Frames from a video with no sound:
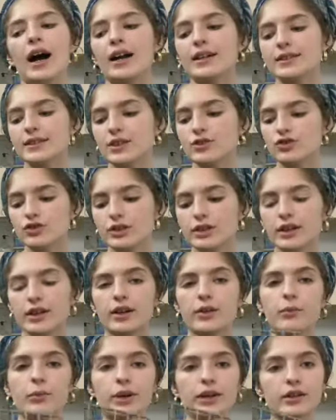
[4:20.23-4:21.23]
Essentially,
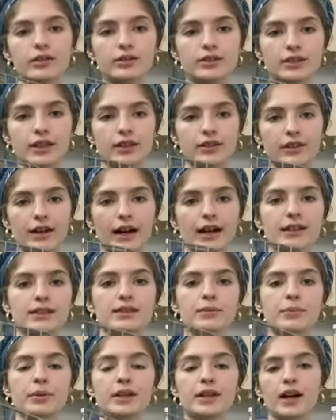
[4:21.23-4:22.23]
we use sink racks
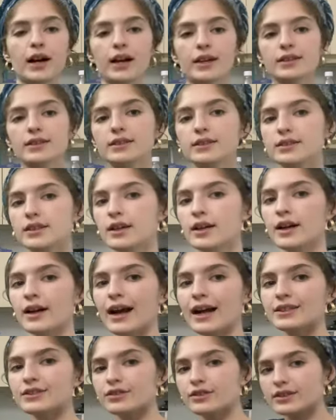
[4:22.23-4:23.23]
because,
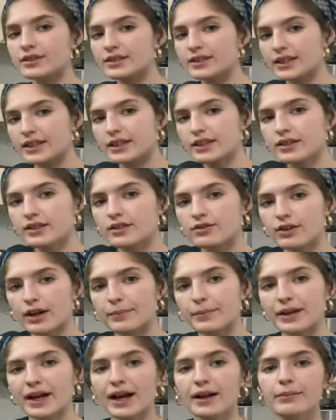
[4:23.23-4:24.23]
as you can see right
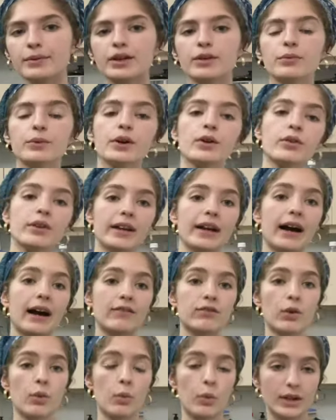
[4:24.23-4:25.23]
behind me, we only have
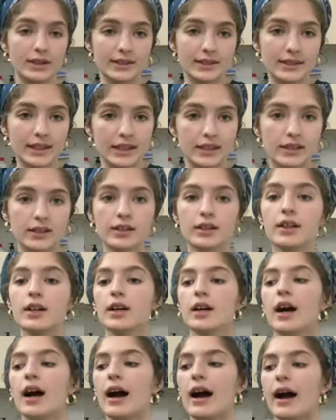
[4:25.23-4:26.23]
one sink.
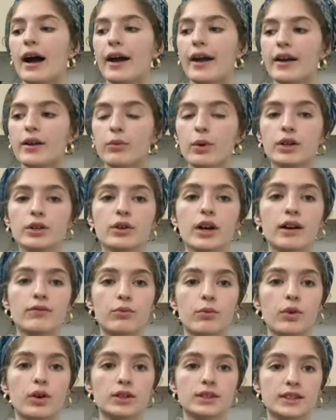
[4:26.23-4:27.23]
And when you have
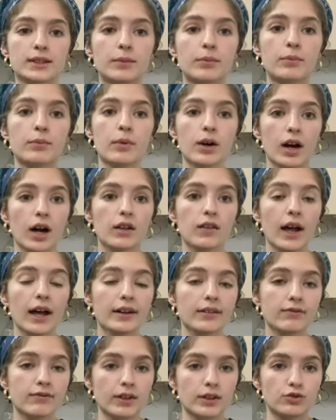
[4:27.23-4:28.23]
a lot
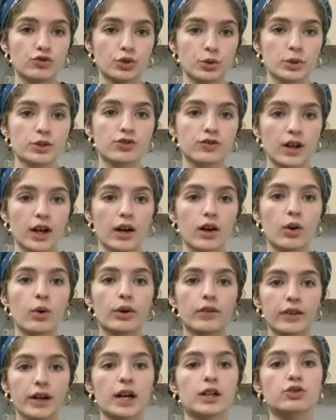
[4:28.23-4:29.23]
of
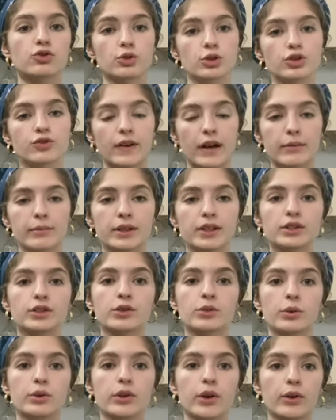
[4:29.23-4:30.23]
Orthodox Jewish families, you
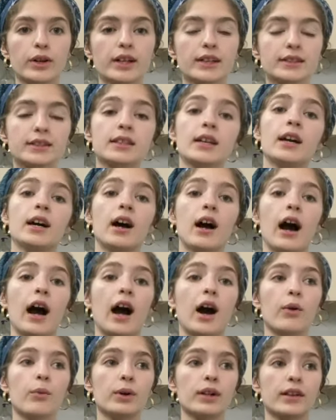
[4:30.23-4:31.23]
will notice
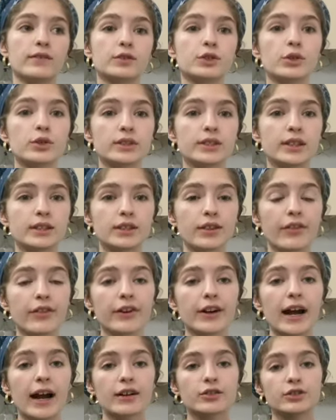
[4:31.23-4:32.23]
will have two sinks in their
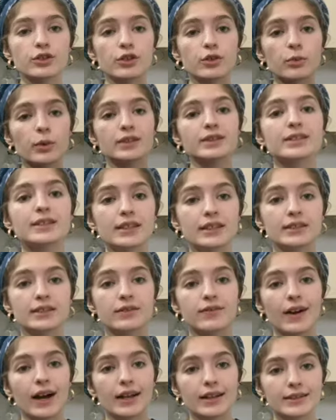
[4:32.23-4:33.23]
house, or one sink
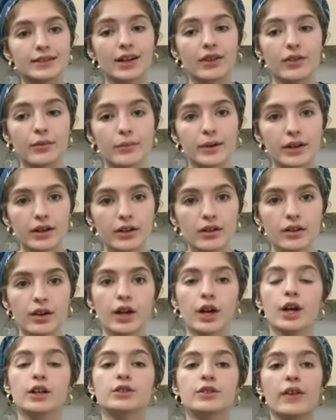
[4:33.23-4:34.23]
divided down the middle,
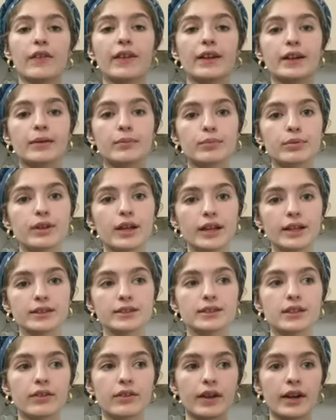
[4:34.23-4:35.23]
so they can
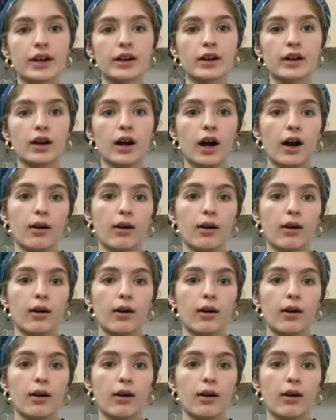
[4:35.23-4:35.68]
place their